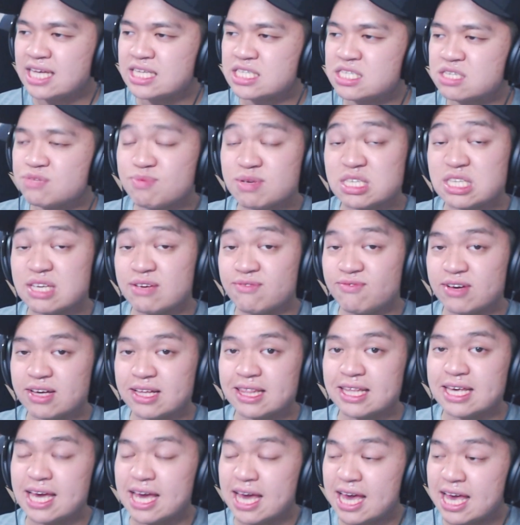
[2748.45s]

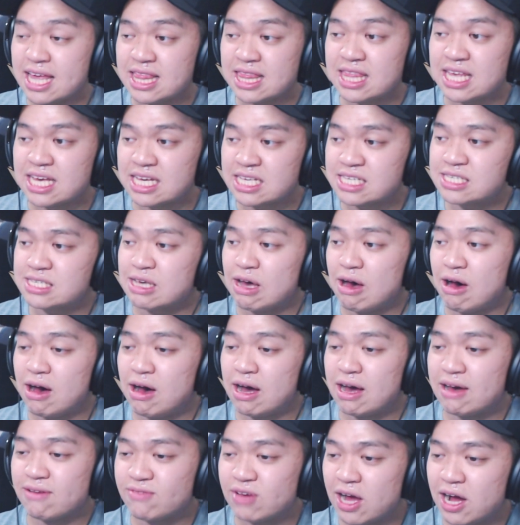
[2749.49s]
specifically in this song,
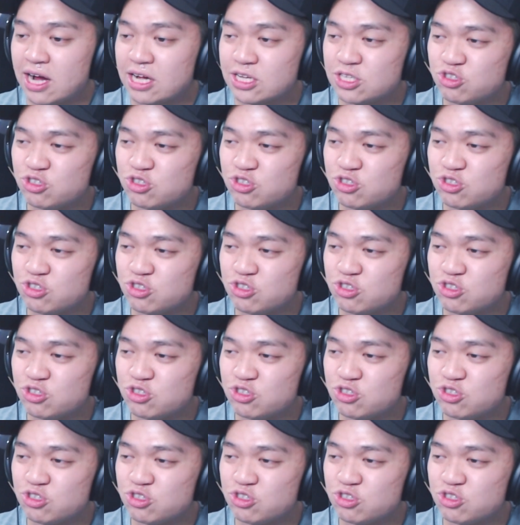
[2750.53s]
I've got